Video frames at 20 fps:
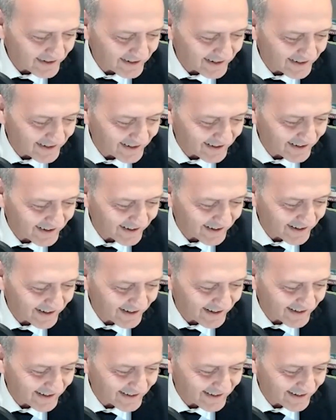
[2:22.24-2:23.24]

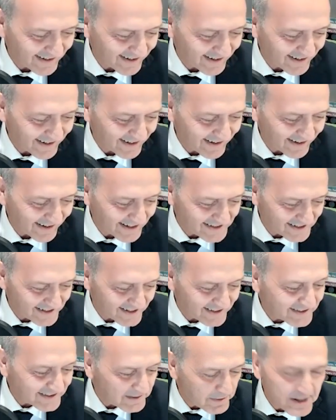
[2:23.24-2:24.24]
And as
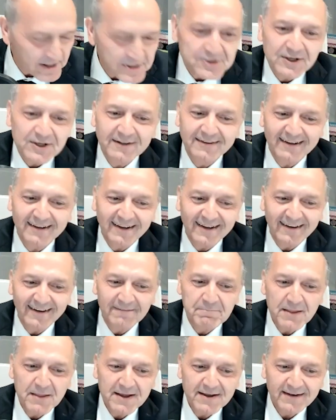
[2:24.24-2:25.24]
Inti mentioned,
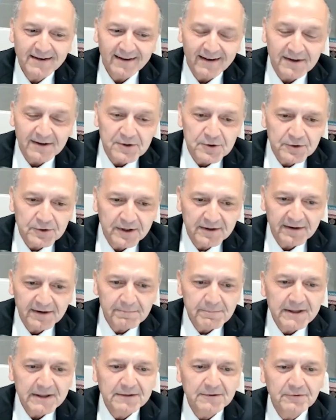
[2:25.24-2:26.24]
you're a
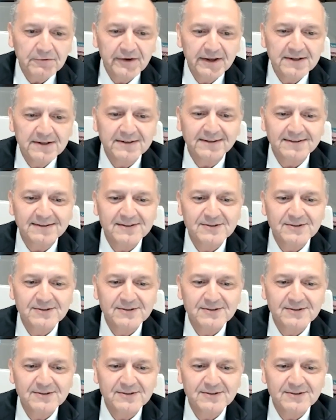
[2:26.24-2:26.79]
repeat offender.